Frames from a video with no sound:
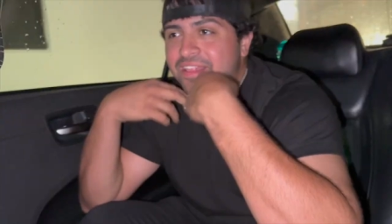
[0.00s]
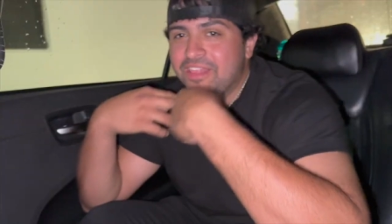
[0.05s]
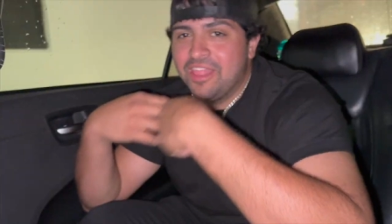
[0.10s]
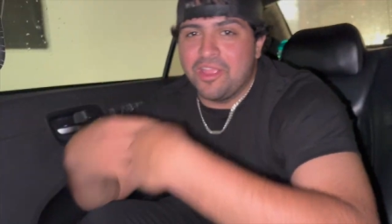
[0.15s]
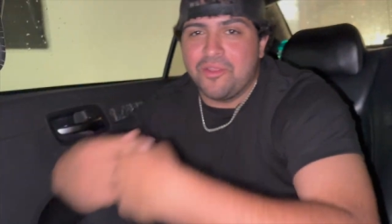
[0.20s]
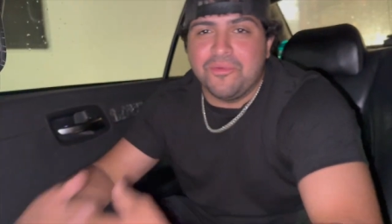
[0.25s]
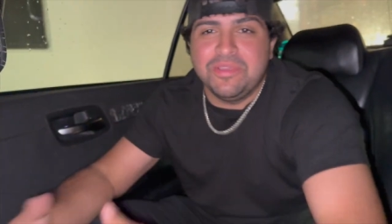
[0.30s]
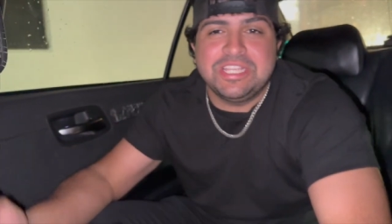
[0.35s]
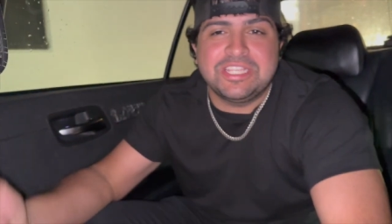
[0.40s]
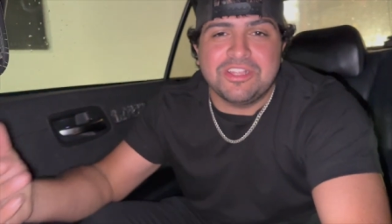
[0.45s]

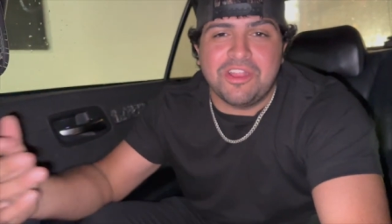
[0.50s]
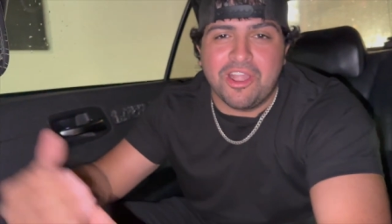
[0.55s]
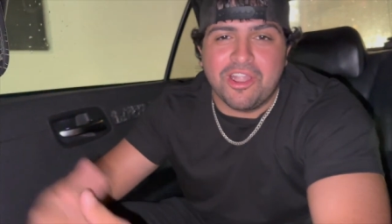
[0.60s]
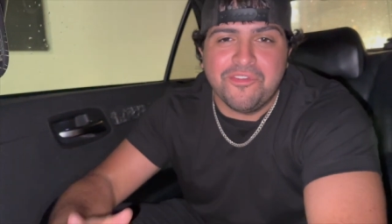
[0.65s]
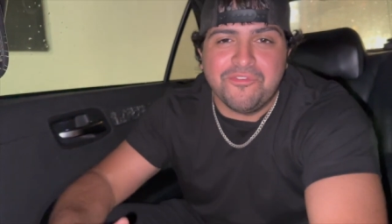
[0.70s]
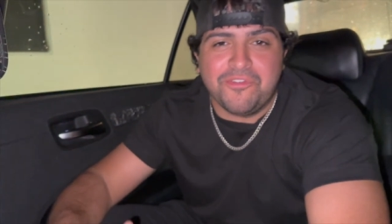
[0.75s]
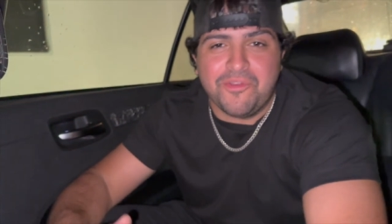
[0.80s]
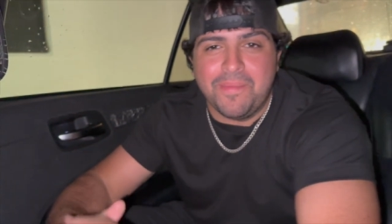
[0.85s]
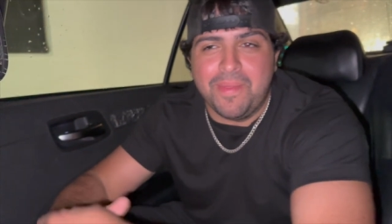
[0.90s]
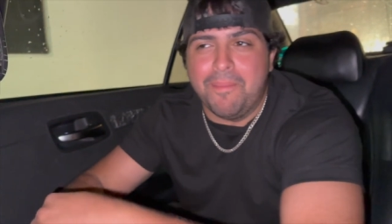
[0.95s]
Look, we
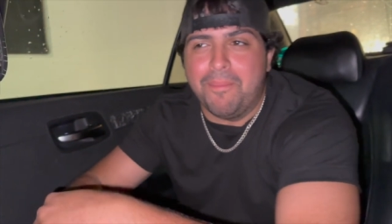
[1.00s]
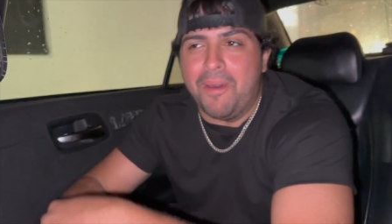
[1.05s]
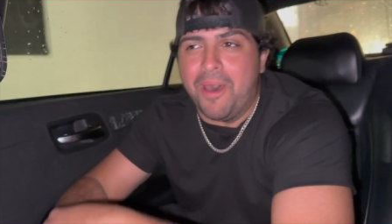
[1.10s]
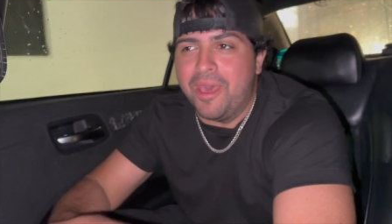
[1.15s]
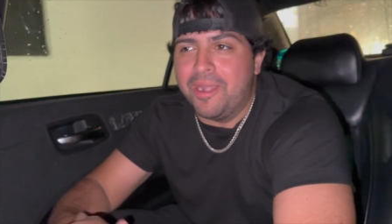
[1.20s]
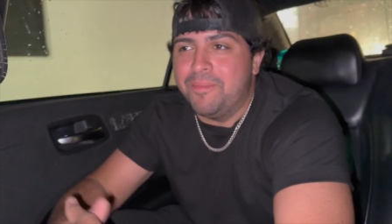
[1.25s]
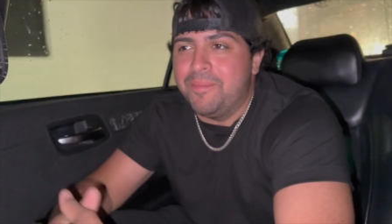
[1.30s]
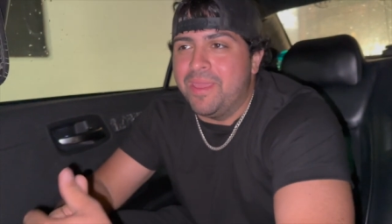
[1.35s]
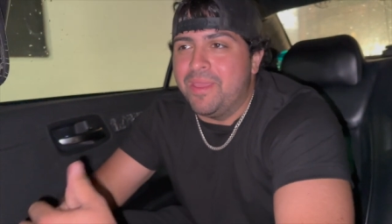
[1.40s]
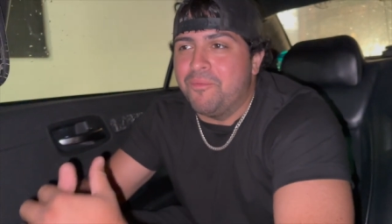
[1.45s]
started from the
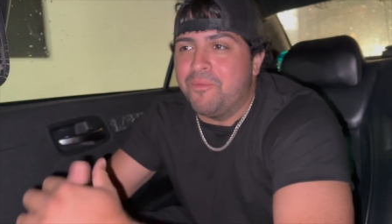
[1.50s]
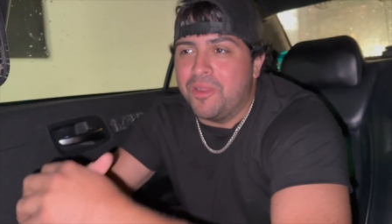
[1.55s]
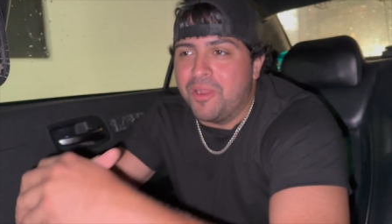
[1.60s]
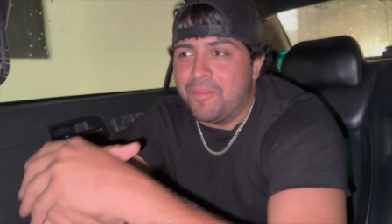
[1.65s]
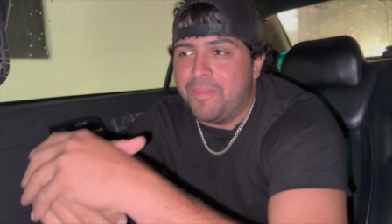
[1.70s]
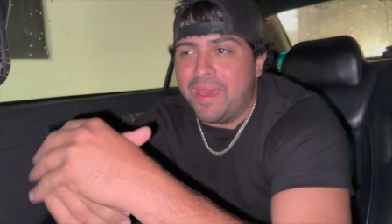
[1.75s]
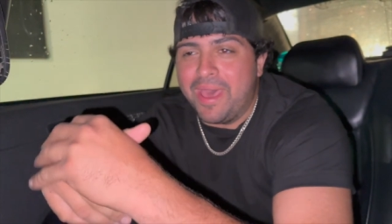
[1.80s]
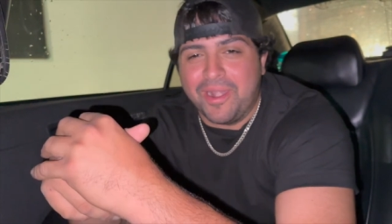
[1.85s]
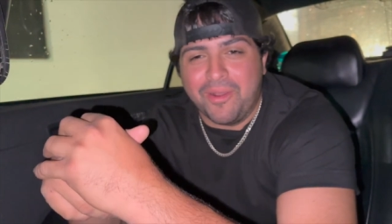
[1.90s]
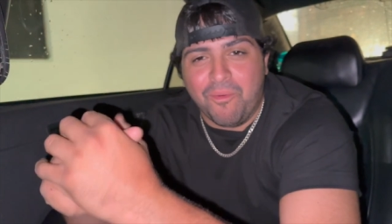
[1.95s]
bottom, man. We were
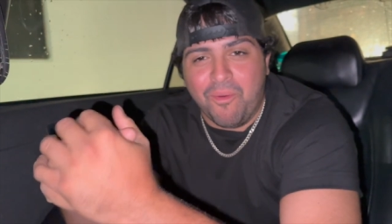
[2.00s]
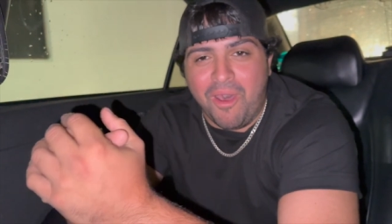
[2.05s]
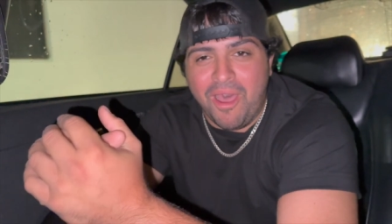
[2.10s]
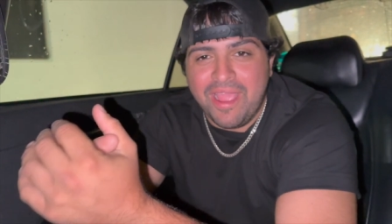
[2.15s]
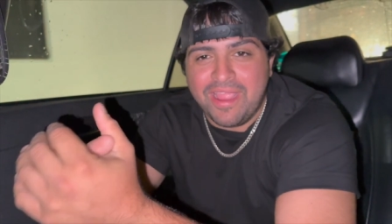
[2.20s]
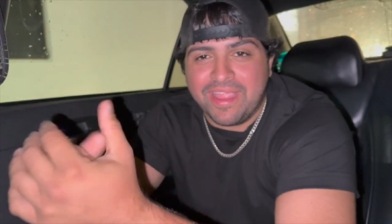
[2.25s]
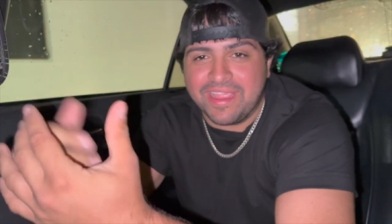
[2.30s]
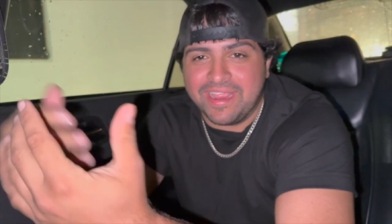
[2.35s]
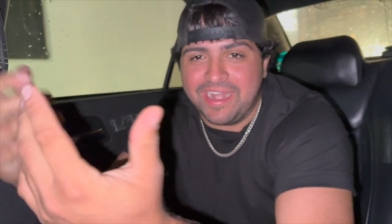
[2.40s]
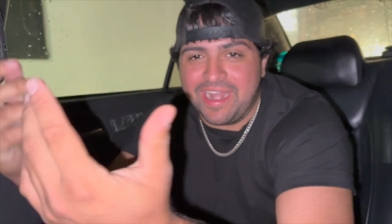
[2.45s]
about to
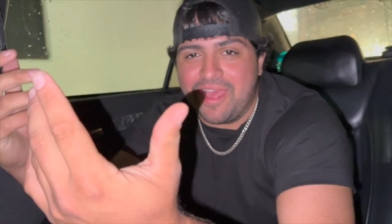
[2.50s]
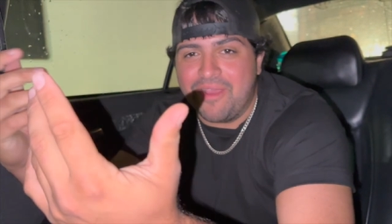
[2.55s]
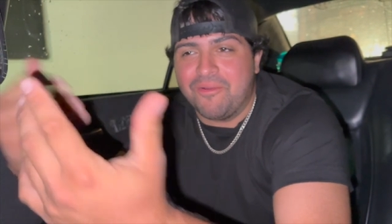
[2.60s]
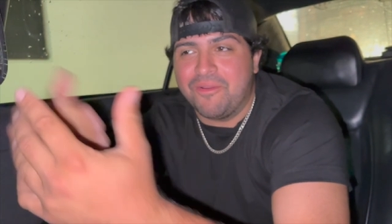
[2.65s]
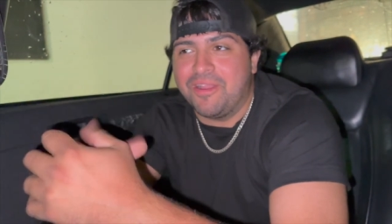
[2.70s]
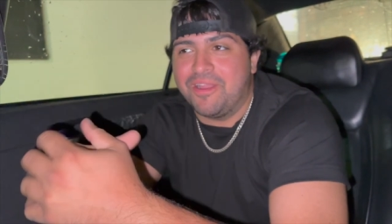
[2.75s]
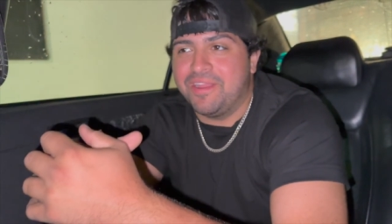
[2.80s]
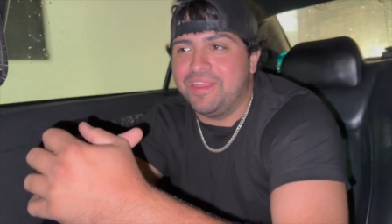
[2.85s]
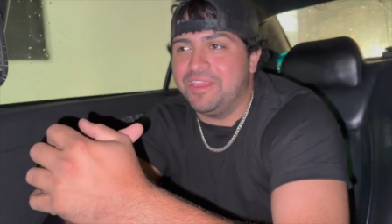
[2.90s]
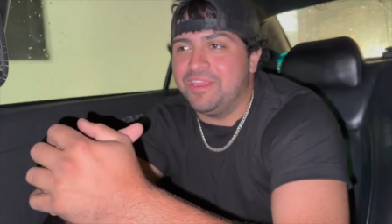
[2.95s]
walk, and now
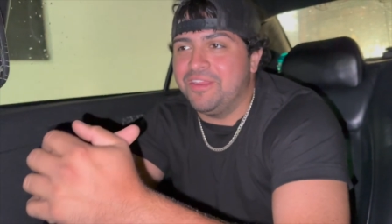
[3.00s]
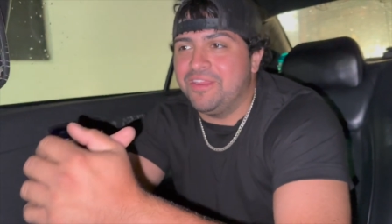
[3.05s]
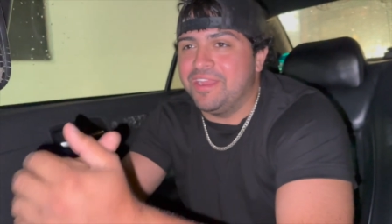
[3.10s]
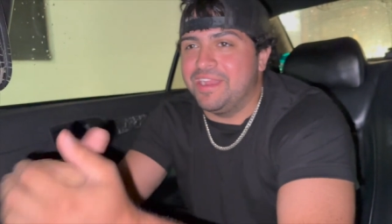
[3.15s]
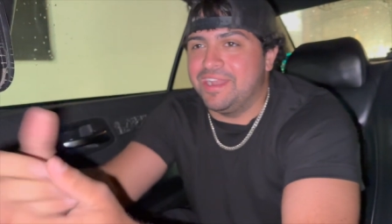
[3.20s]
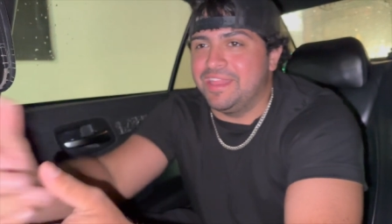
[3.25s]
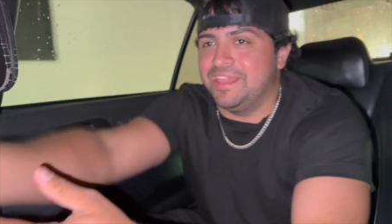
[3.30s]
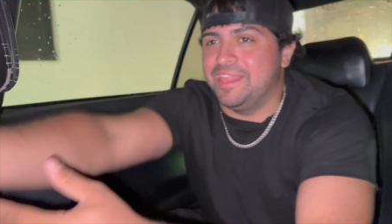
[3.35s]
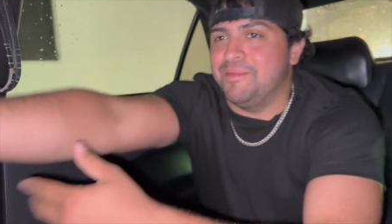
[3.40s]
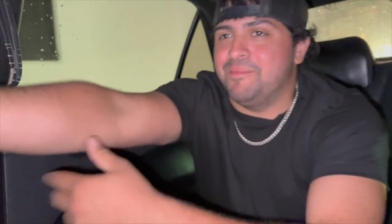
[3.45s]
we're here
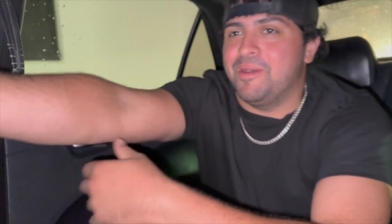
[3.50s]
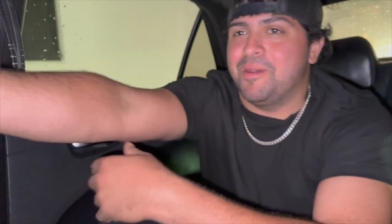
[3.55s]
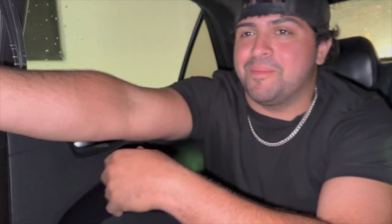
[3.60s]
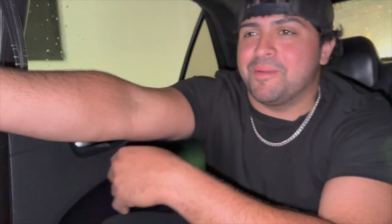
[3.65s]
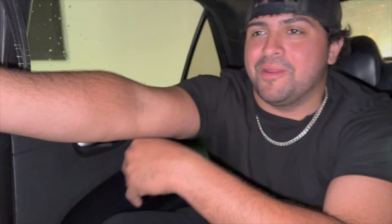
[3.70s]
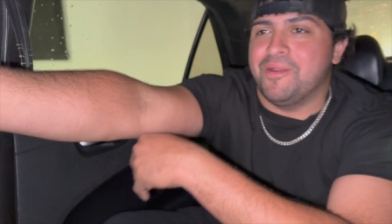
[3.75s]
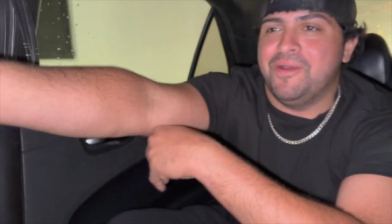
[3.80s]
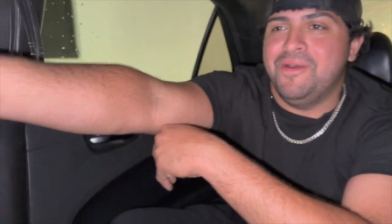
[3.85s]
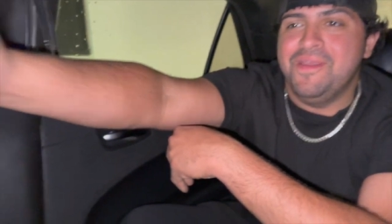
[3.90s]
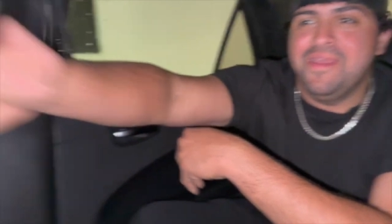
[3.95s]
in a limo, bro.